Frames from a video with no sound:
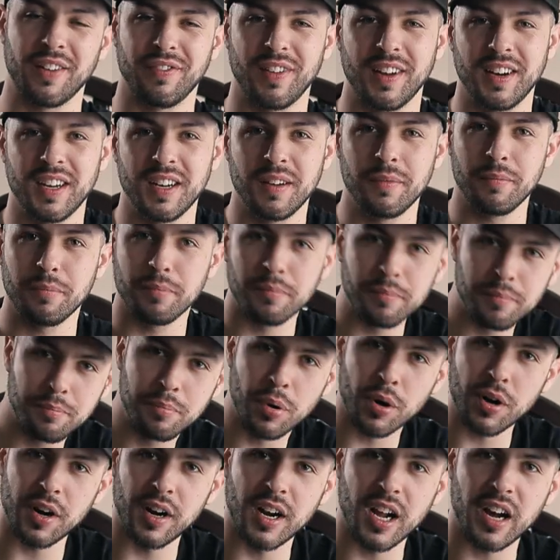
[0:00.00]
If I didn't
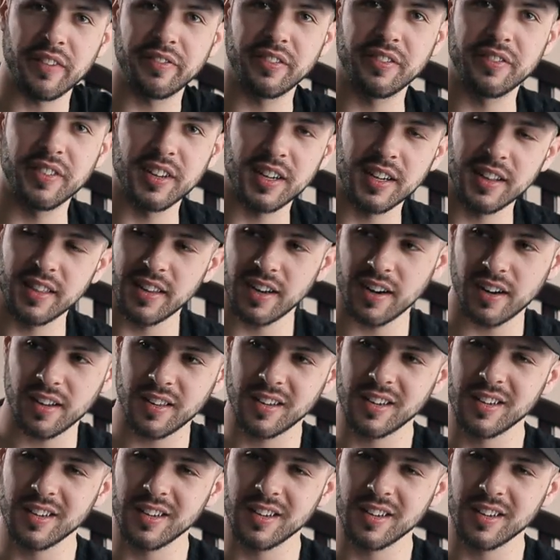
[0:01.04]
put enough of it in there,